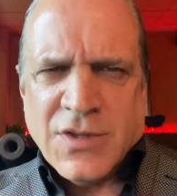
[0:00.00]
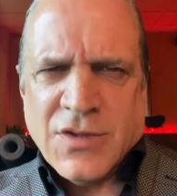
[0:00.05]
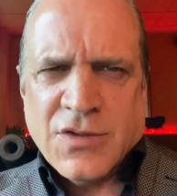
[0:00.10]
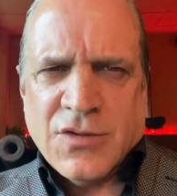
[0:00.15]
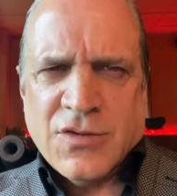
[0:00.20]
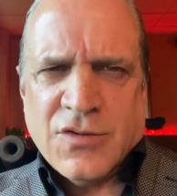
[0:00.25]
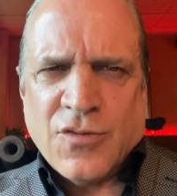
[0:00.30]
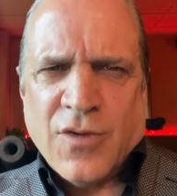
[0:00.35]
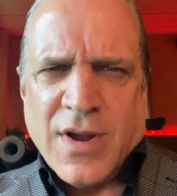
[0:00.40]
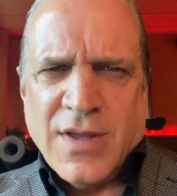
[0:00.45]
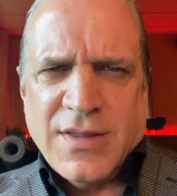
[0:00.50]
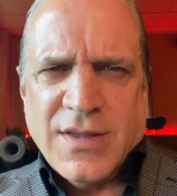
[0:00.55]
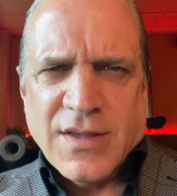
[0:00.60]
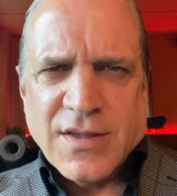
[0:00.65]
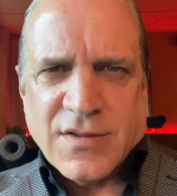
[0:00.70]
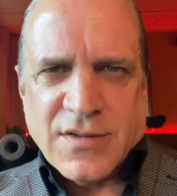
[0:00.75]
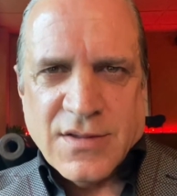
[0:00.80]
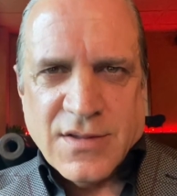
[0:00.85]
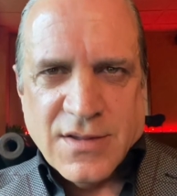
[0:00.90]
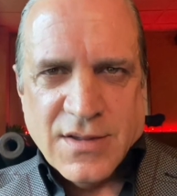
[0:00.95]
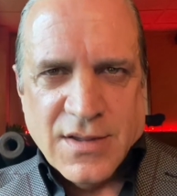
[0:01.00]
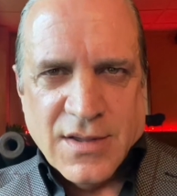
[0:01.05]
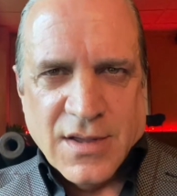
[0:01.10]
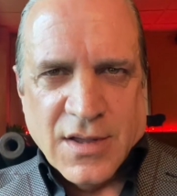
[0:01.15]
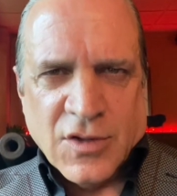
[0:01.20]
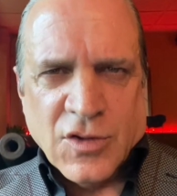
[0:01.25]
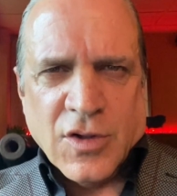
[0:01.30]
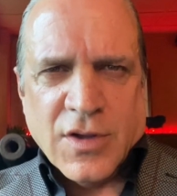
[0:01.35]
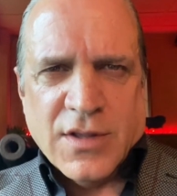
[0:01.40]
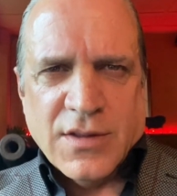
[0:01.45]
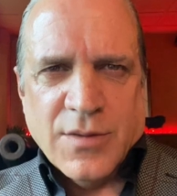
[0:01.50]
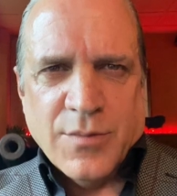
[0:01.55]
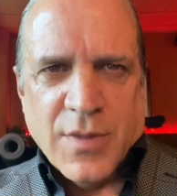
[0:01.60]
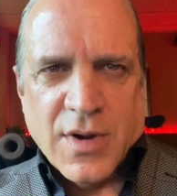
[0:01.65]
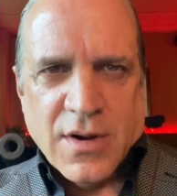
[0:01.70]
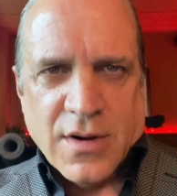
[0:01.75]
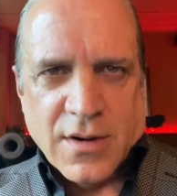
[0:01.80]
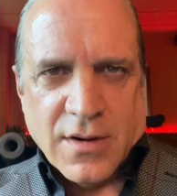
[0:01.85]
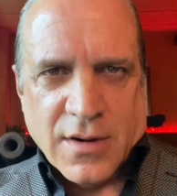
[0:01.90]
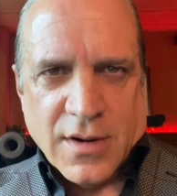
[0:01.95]
Try this. Look in the
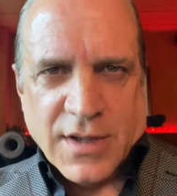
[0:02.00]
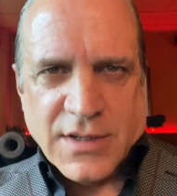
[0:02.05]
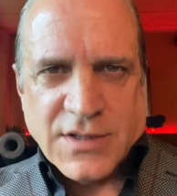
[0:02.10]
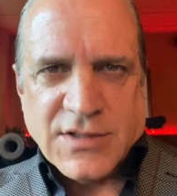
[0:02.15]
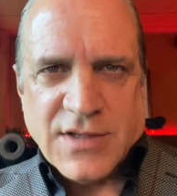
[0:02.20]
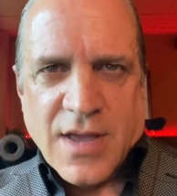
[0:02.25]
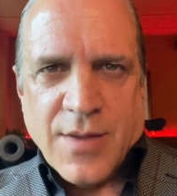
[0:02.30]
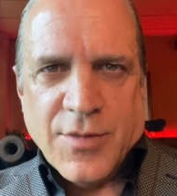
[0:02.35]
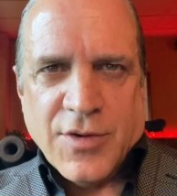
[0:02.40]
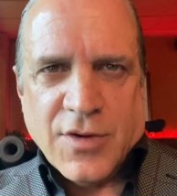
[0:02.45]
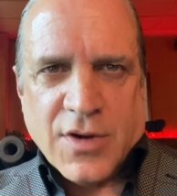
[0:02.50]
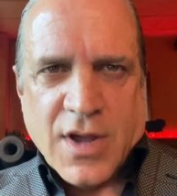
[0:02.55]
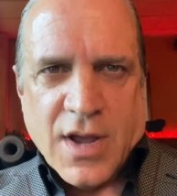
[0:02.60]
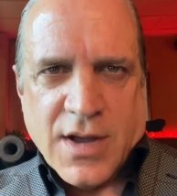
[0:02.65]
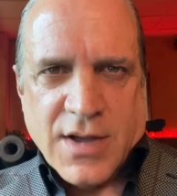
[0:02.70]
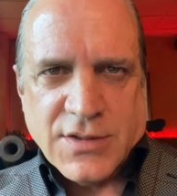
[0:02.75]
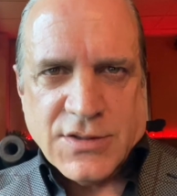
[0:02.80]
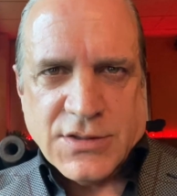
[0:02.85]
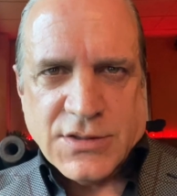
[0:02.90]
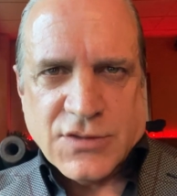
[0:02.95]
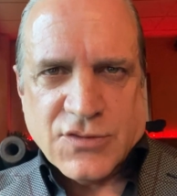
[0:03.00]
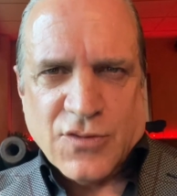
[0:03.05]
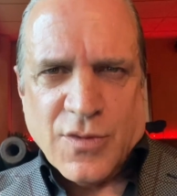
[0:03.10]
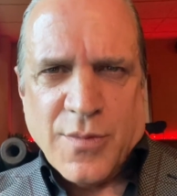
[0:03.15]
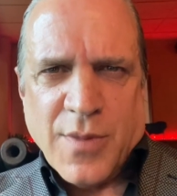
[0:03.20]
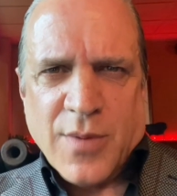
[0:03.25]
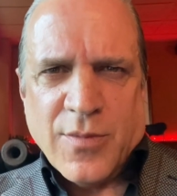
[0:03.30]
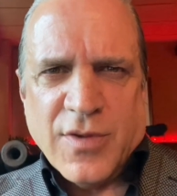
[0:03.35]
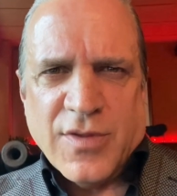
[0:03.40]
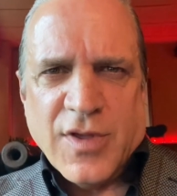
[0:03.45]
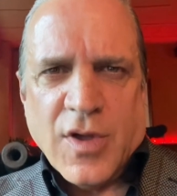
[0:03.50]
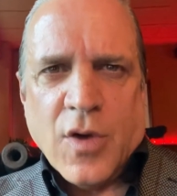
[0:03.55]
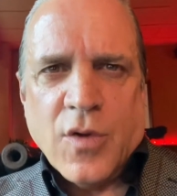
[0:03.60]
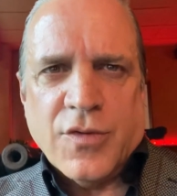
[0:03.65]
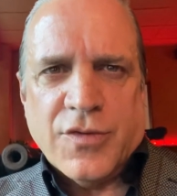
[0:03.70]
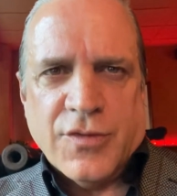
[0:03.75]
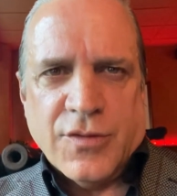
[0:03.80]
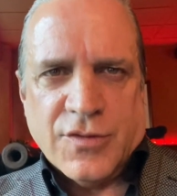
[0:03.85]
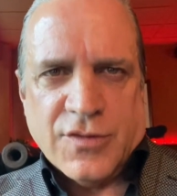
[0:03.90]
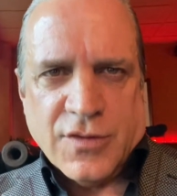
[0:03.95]
mirror, examine your conscience, remember the
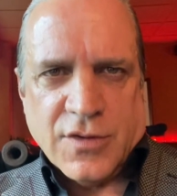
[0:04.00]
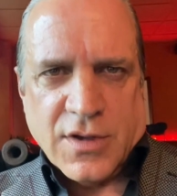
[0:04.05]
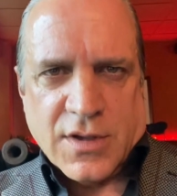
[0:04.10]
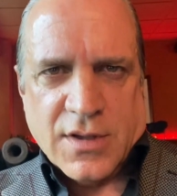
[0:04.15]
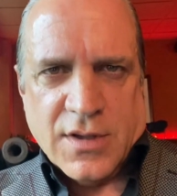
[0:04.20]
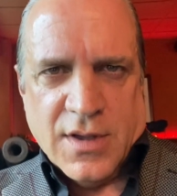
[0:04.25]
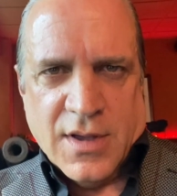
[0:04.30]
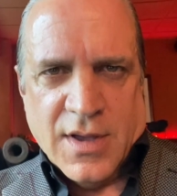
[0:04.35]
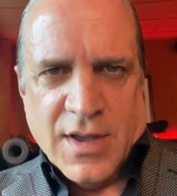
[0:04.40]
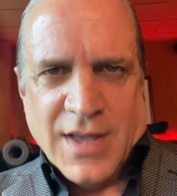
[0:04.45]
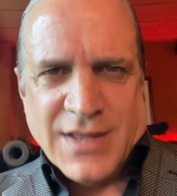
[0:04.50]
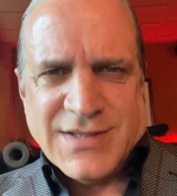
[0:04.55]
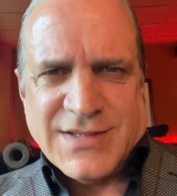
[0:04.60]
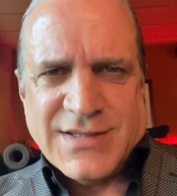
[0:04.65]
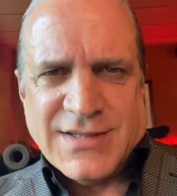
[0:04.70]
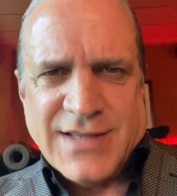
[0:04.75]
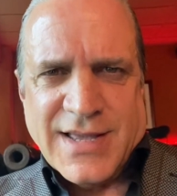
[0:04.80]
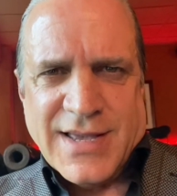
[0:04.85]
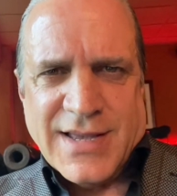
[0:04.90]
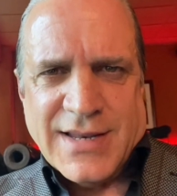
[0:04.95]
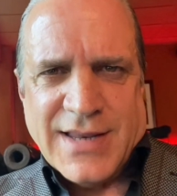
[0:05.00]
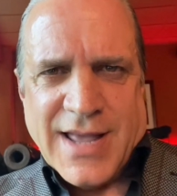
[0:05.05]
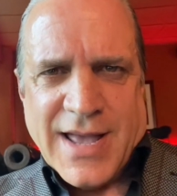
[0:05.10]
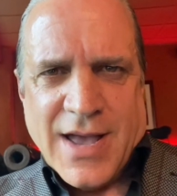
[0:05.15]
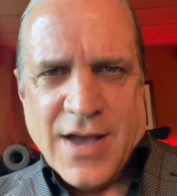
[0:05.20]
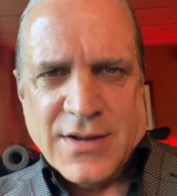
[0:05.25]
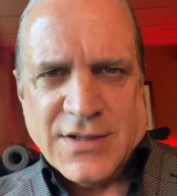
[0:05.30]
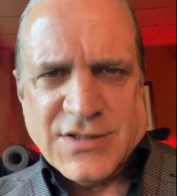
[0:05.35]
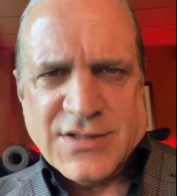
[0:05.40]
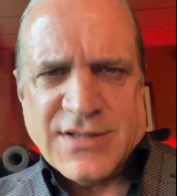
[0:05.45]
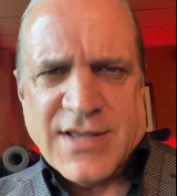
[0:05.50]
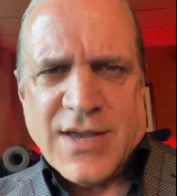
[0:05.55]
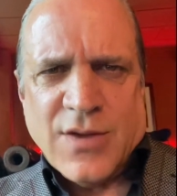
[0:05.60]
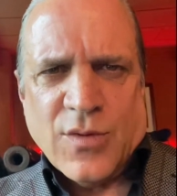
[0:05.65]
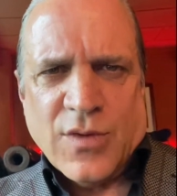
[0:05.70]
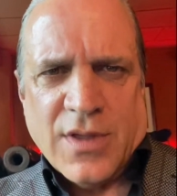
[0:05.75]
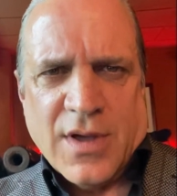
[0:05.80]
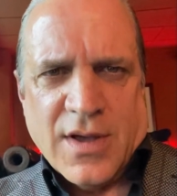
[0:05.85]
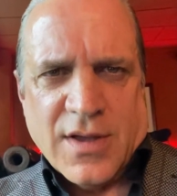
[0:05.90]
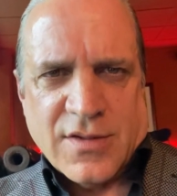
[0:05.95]
oath you took, and stand down and stand
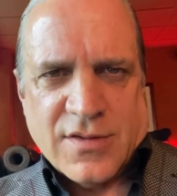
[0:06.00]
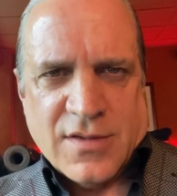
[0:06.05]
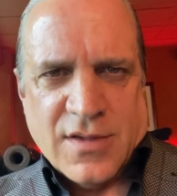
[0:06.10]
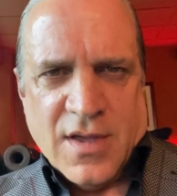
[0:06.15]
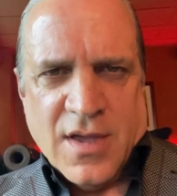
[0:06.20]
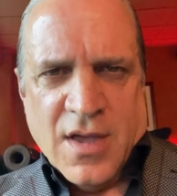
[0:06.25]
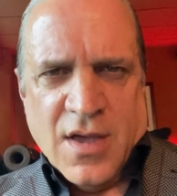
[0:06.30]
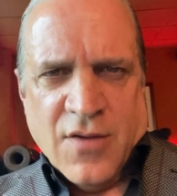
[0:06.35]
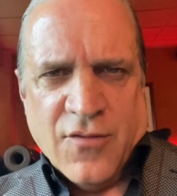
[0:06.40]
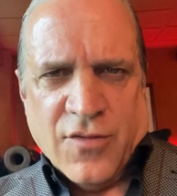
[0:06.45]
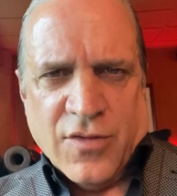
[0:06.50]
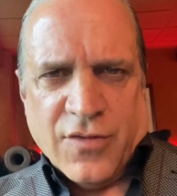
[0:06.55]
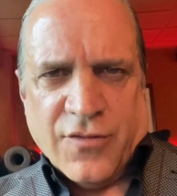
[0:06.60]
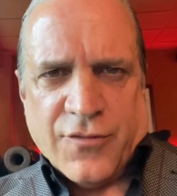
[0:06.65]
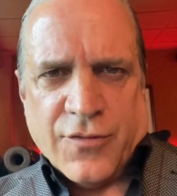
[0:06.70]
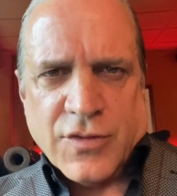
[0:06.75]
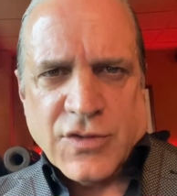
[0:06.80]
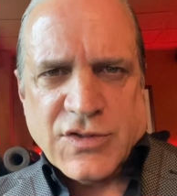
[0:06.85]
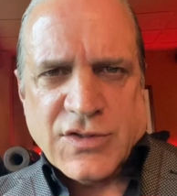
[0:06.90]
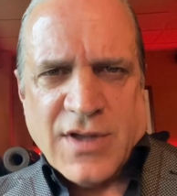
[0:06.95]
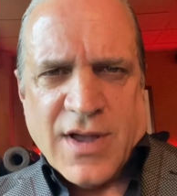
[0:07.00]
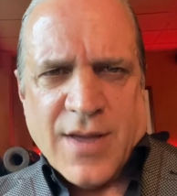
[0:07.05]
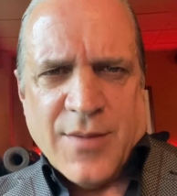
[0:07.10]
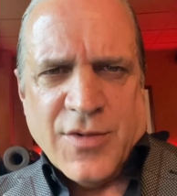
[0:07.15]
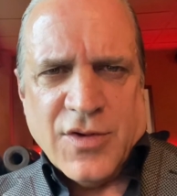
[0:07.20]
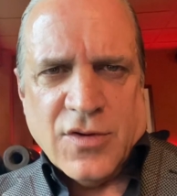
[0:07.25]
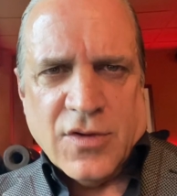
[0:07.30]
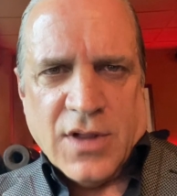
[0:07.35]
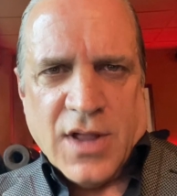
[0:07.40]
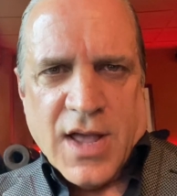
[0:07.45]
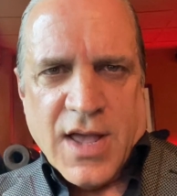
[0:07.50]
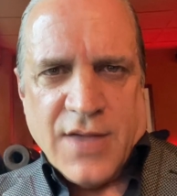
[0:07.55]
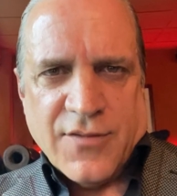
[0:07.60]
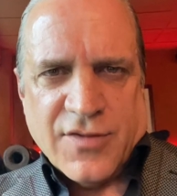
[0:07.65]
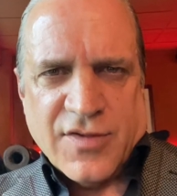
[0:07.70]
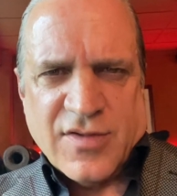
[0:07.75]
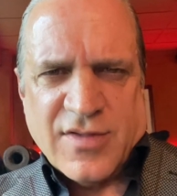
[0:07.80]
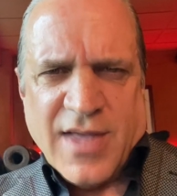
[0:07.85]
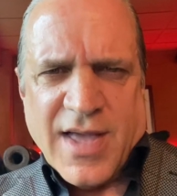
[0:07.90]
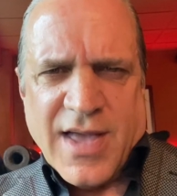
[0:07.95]
with us. For the first time in your life,
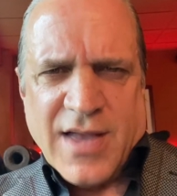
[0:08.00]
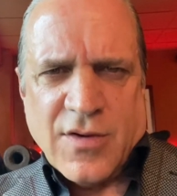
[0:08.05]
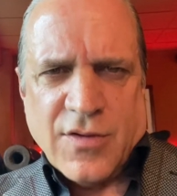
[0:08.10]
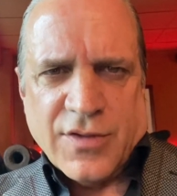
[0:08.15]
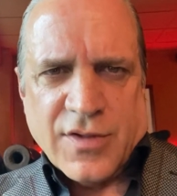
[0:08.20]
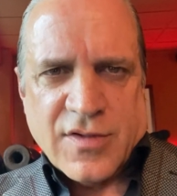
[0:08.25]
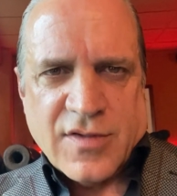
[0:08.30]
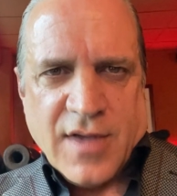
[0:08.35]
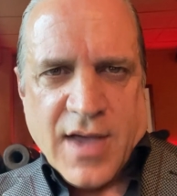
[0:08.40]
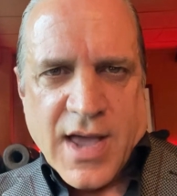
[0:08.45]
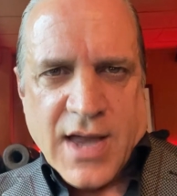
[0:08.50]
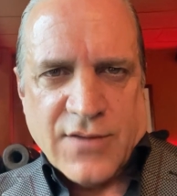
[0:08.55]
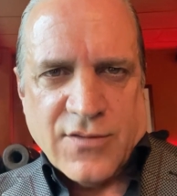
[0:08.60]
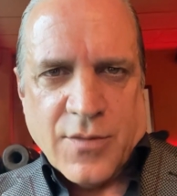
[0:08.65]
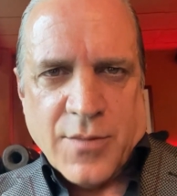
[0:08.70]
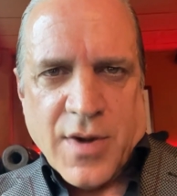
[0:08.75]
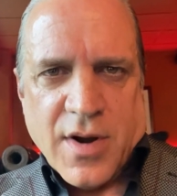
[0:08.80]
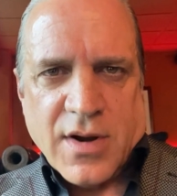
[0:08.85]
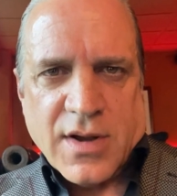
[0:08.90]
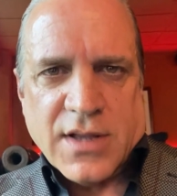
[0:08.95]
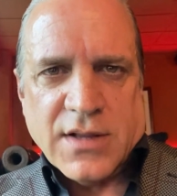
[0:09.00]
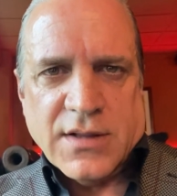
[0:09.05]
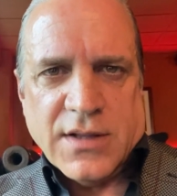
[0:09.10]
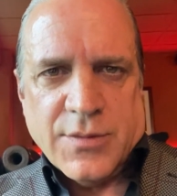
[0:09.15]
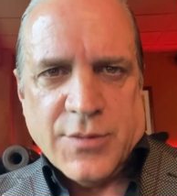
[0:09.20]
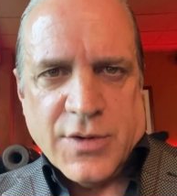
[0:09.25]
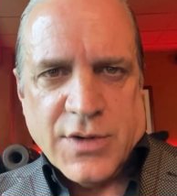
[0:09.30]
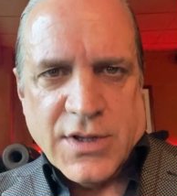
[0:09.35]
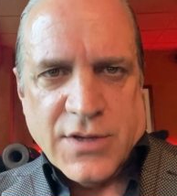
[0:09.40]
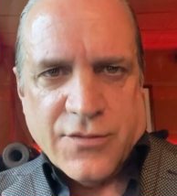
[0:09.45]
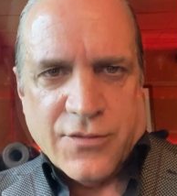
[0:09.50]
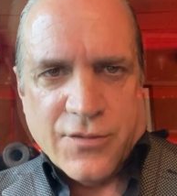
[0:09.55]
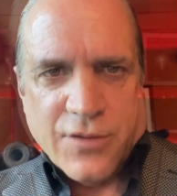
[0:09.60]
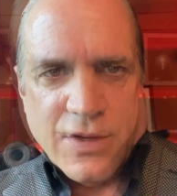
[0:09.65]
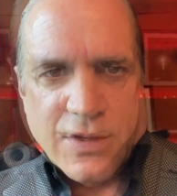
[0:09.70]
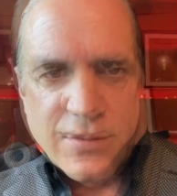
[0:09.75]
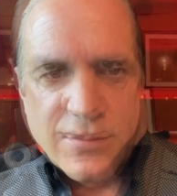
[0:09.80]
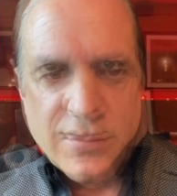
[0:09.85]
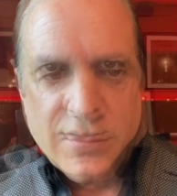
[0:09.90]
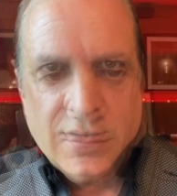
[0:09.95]
stand on the side of American liberty and freedom.